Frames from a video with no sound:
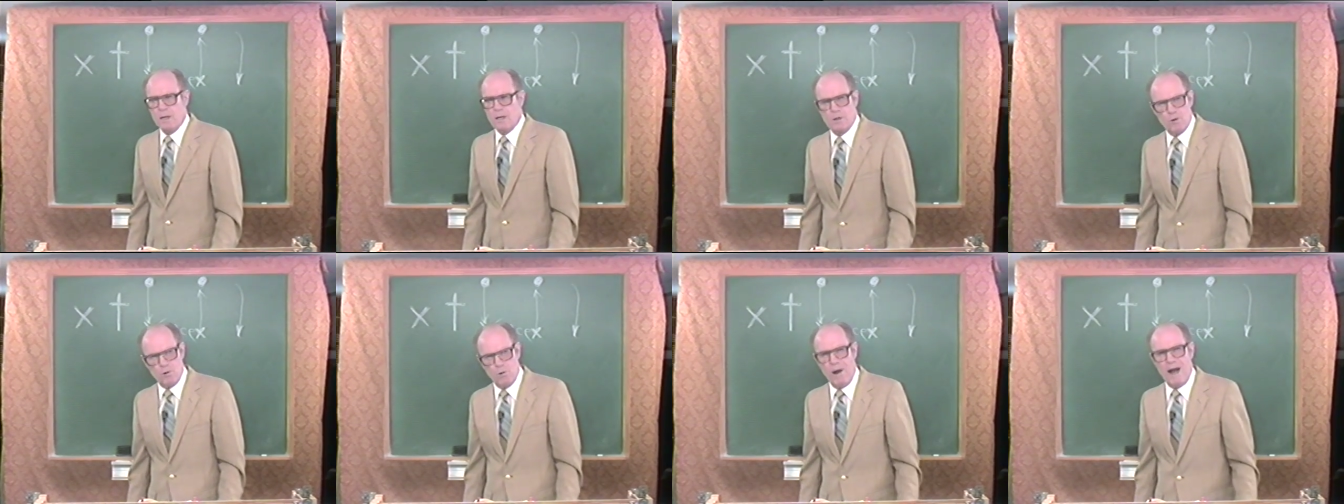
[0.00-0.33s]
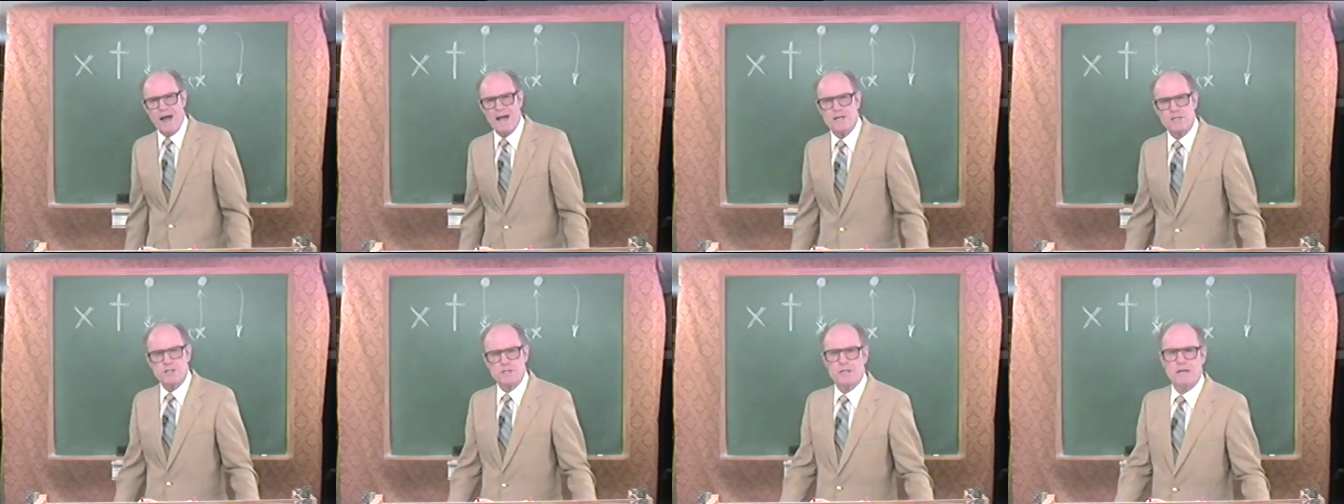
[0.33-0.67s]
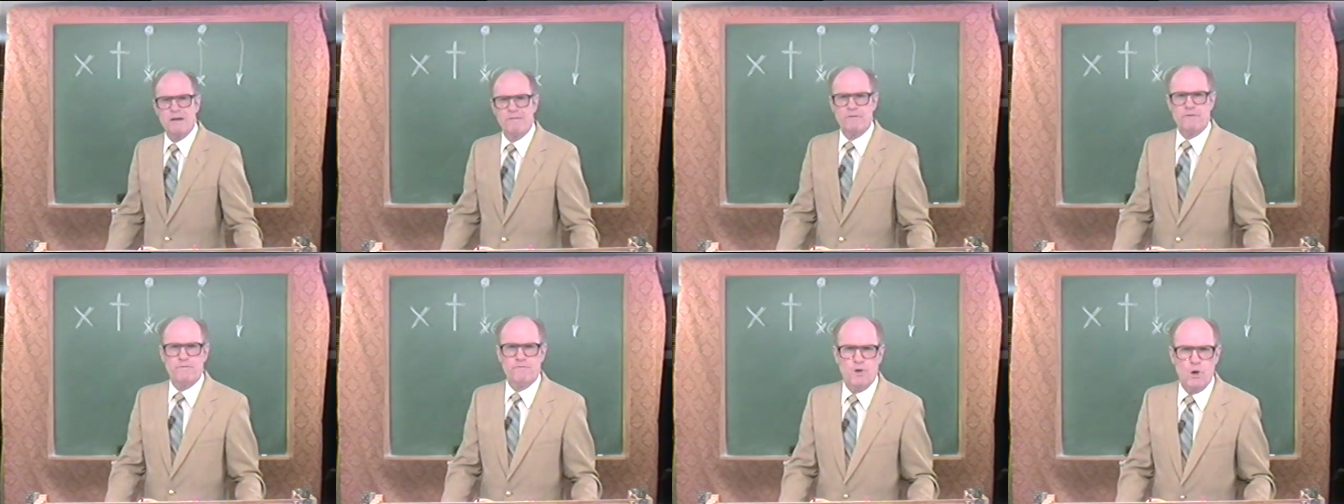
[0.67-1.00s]
Christ
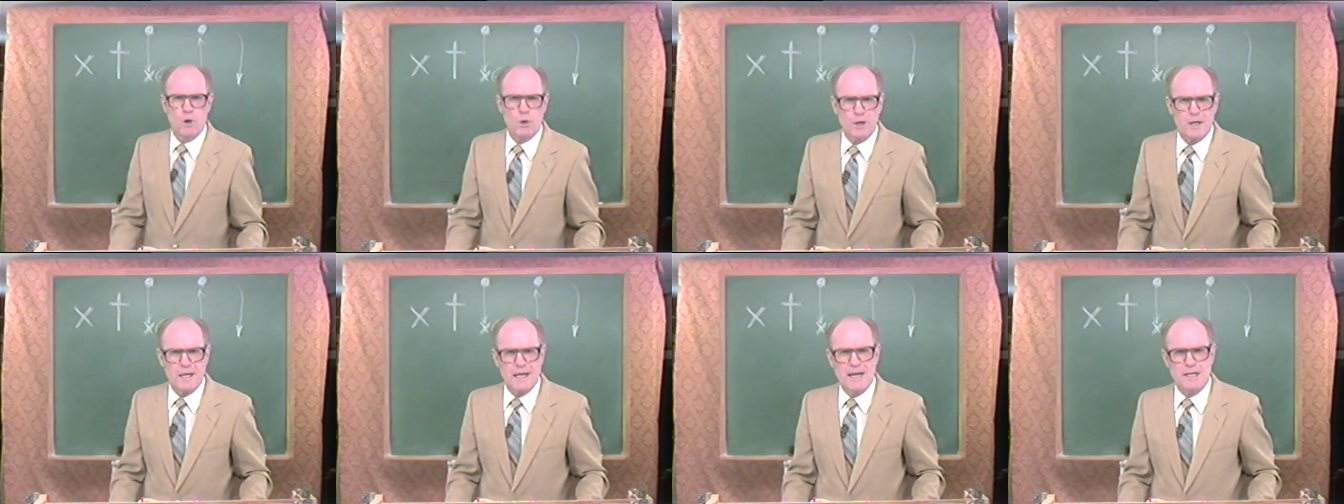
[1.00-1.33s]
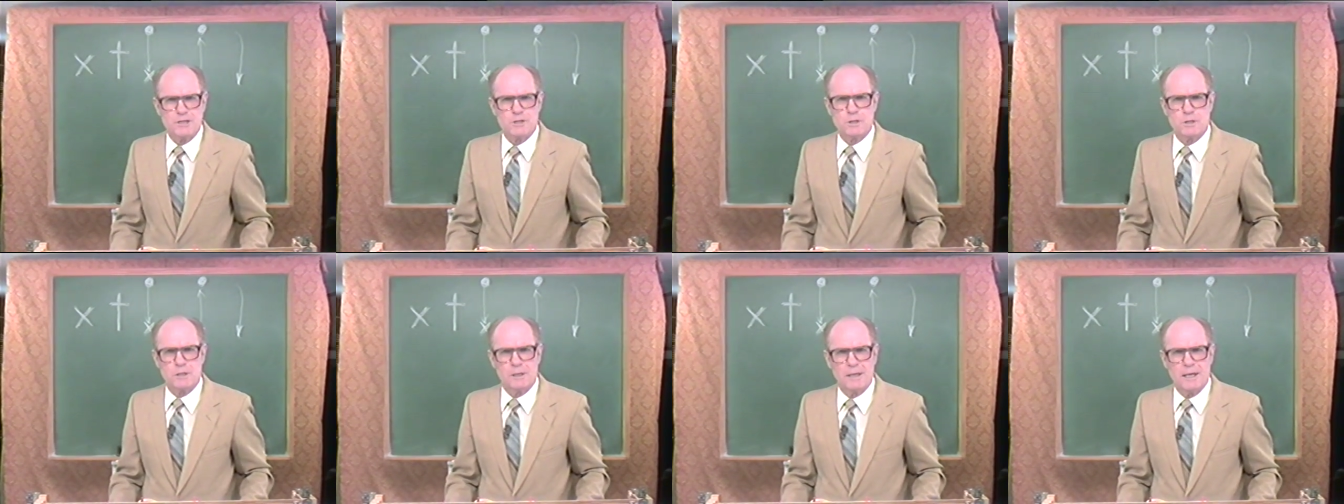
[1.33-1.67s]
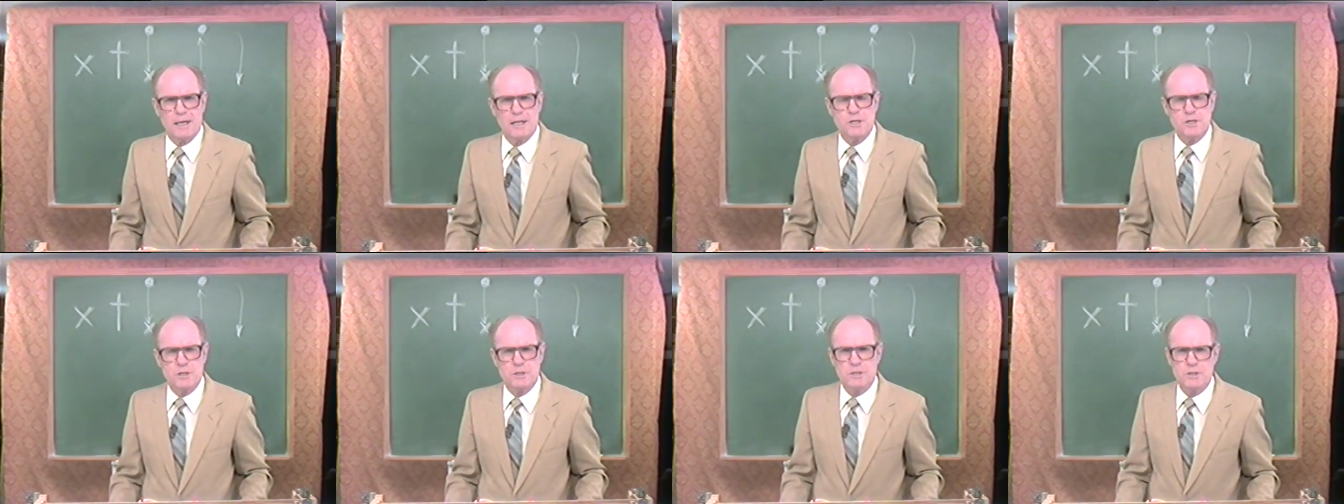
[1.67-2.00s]
never fought against the
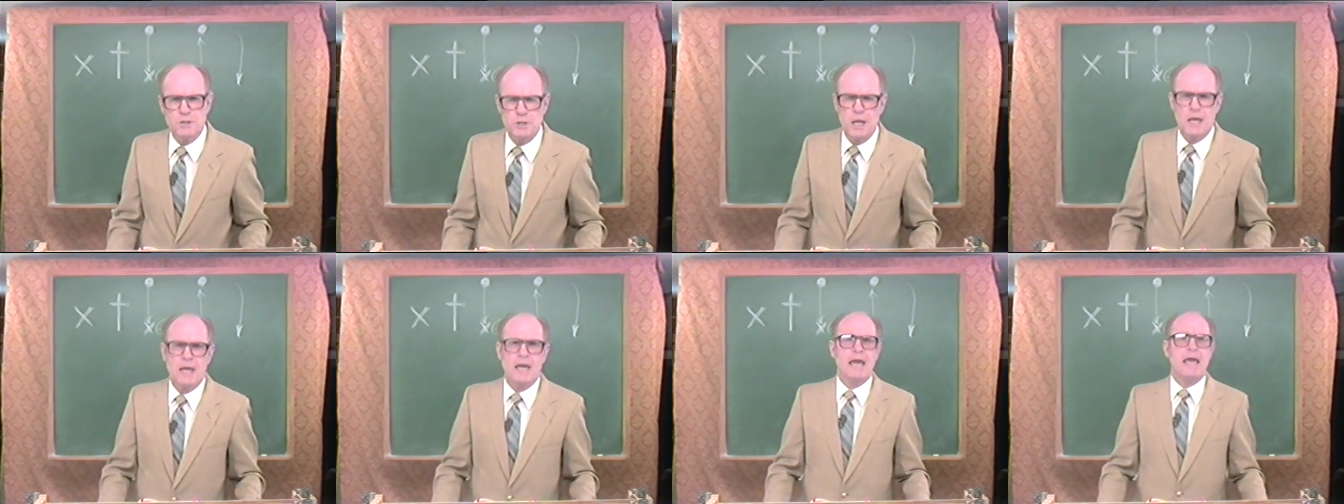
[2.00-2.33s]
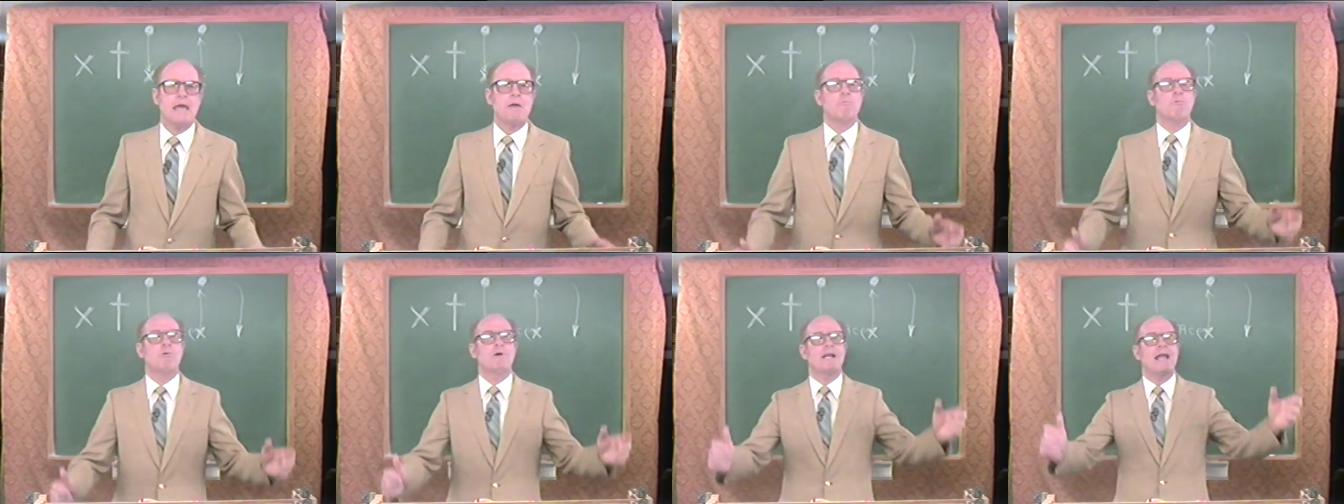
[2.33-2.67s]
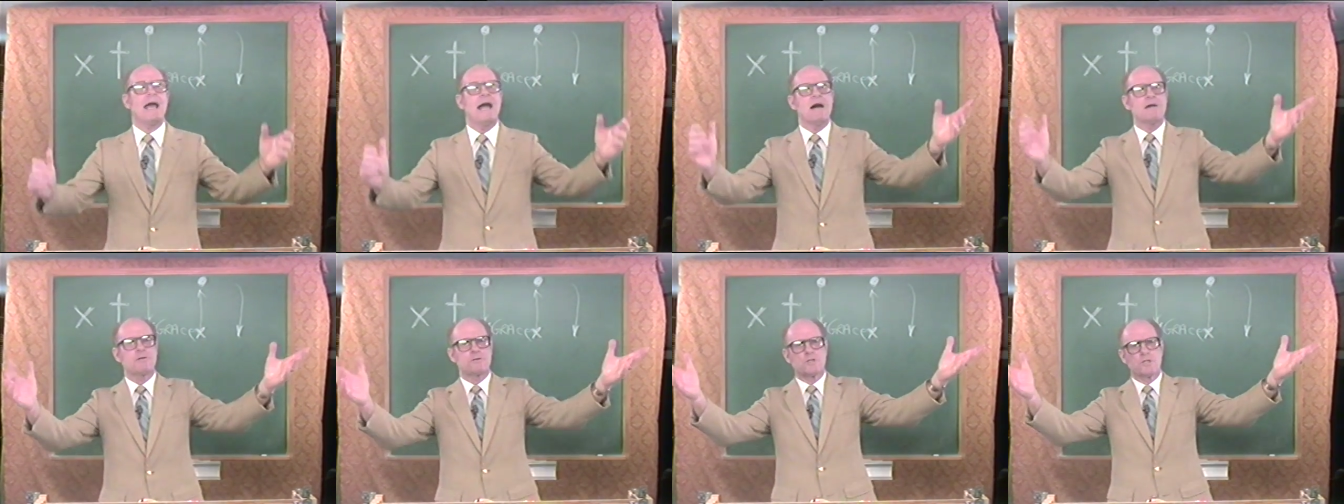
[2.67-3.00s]
nations. He went
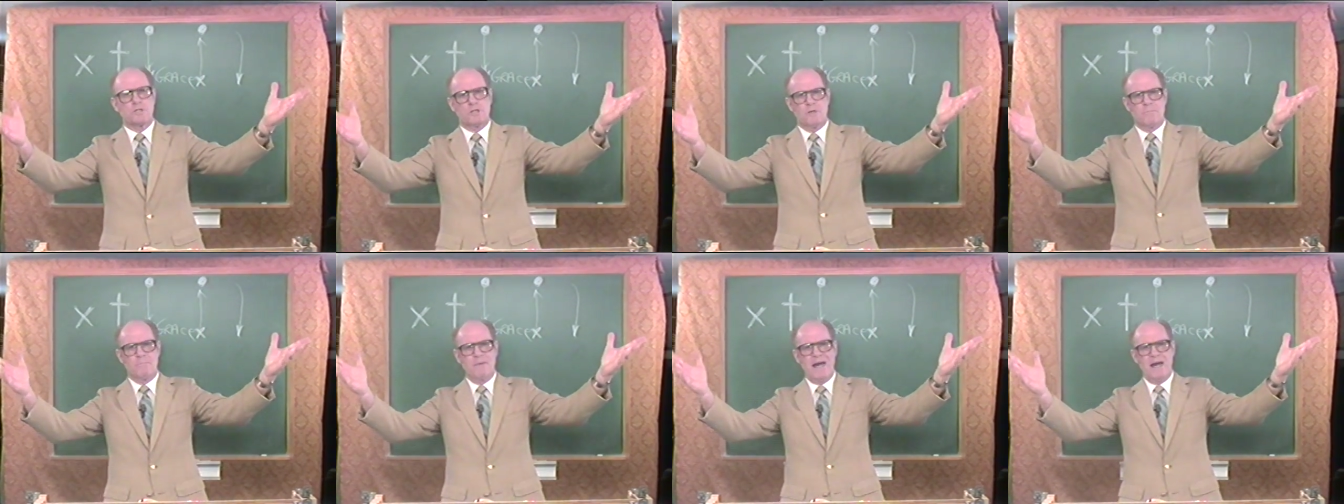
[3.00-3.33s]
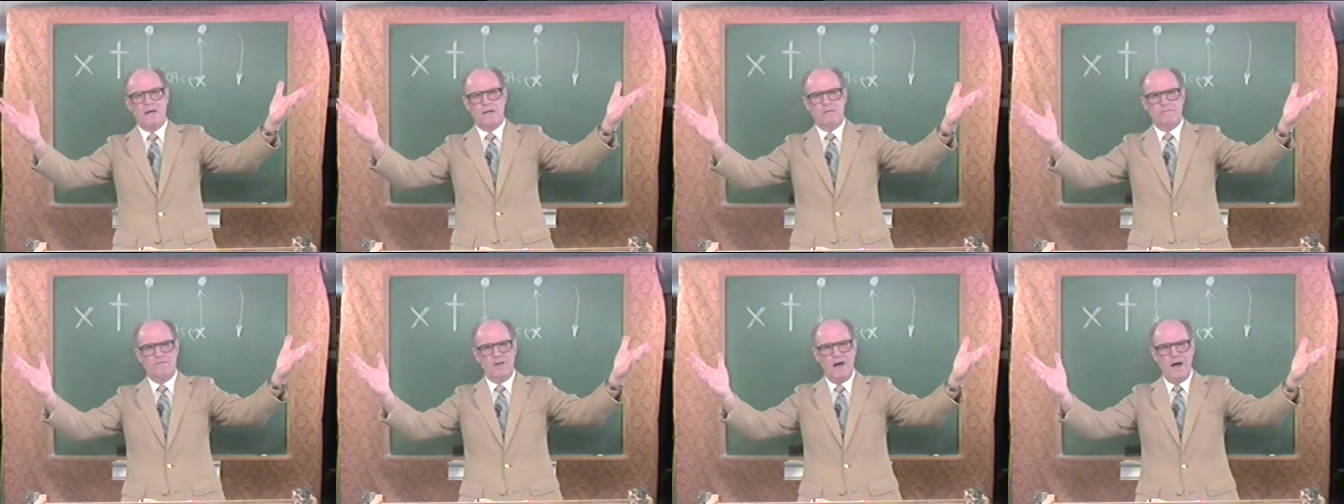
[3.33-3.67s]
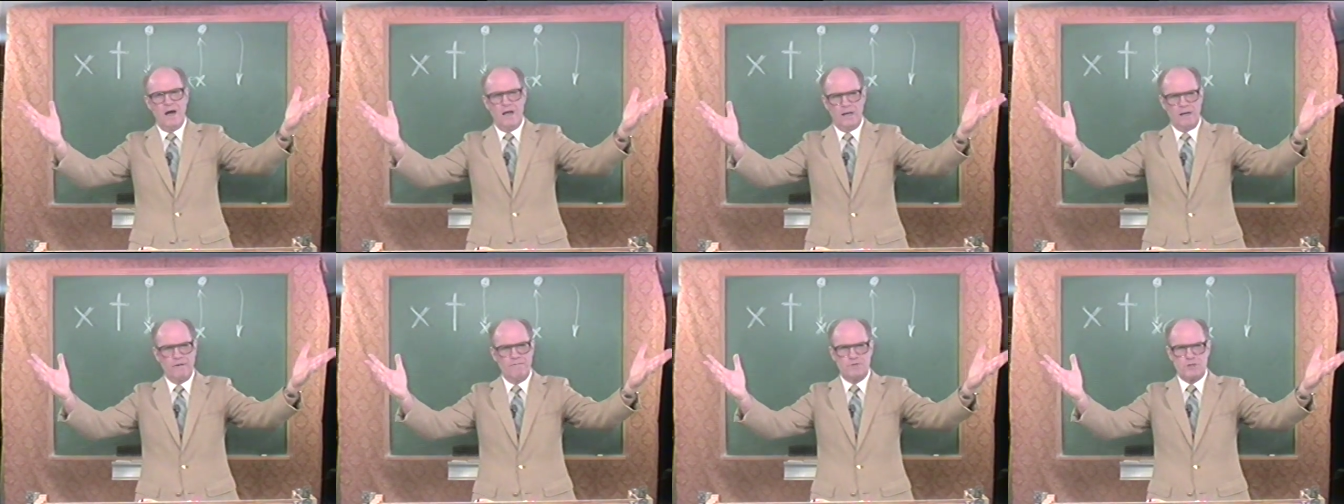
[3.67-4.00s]
out to the Mount of
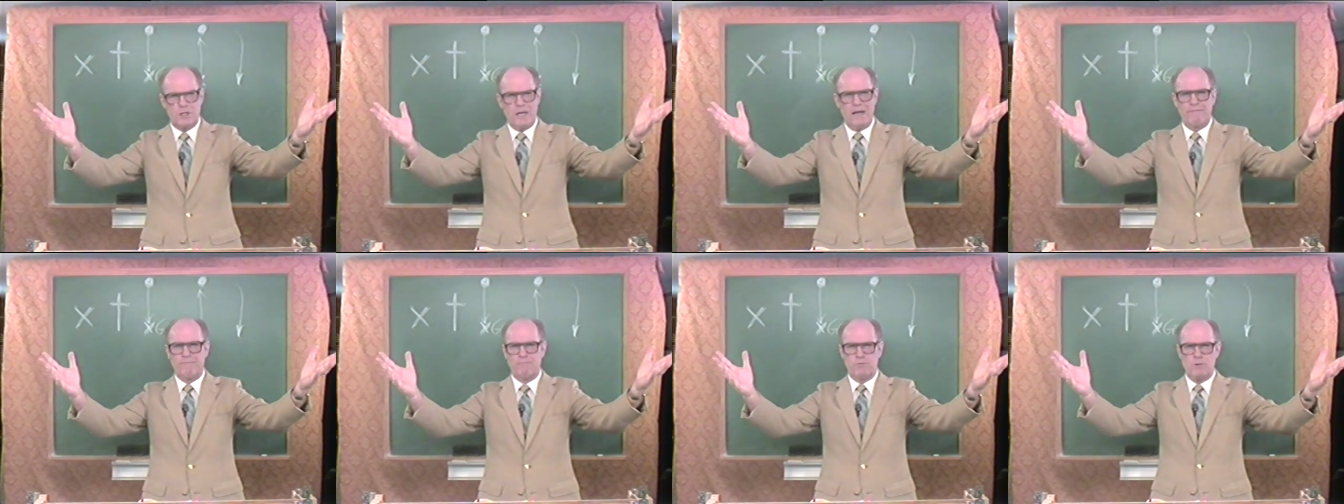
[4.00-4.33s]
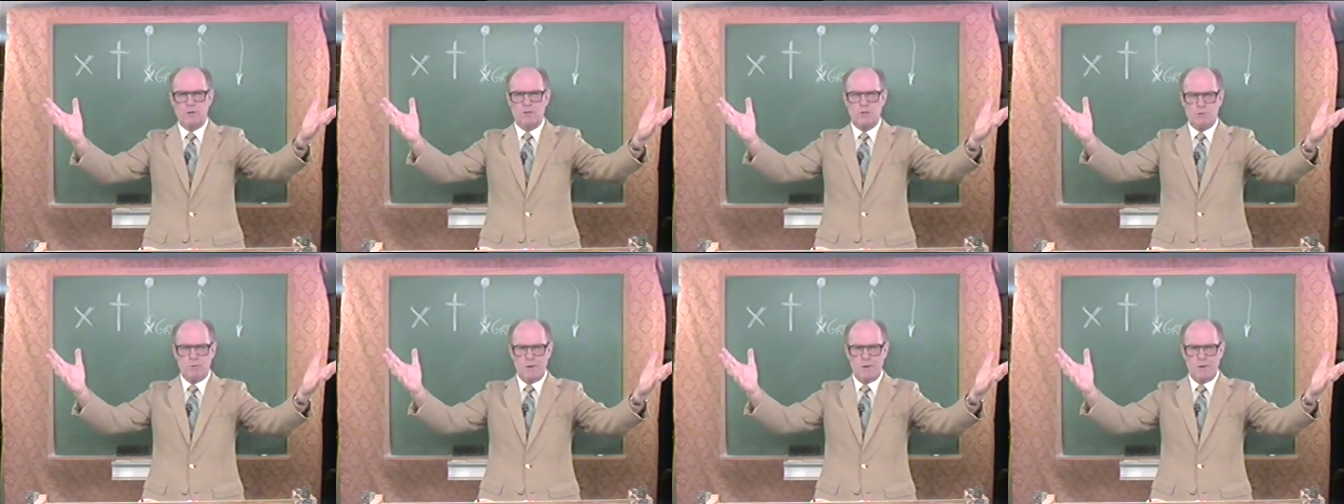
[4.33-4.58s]
Olives after his